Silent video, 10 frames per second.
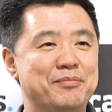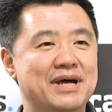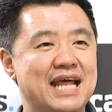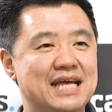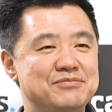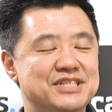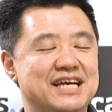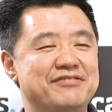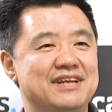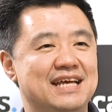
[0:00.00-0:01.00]
My name's
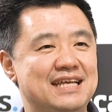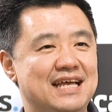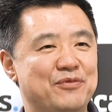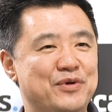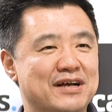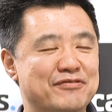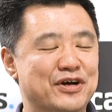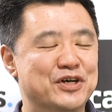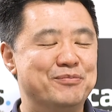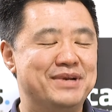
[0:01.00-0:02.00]
Geoff Lee. I work
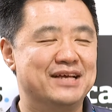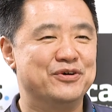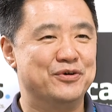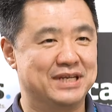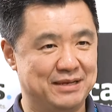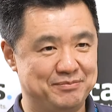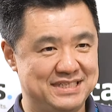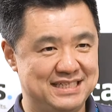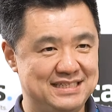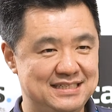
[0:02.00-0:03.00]
for a company called
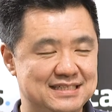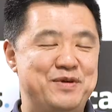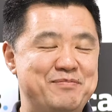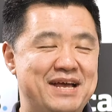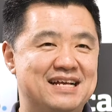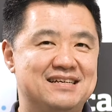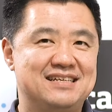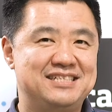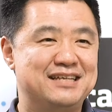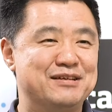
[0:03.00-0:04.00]
Gibsons. We
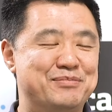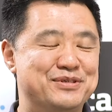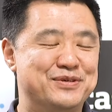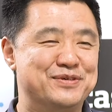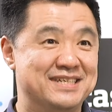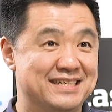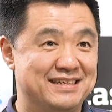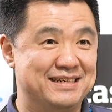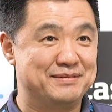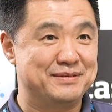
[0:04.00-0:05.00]
make jigsaw puzzles
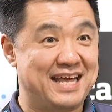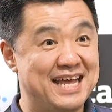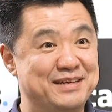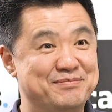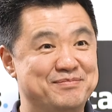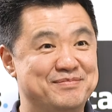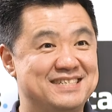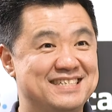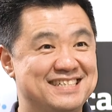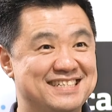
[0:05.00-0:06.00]
and games.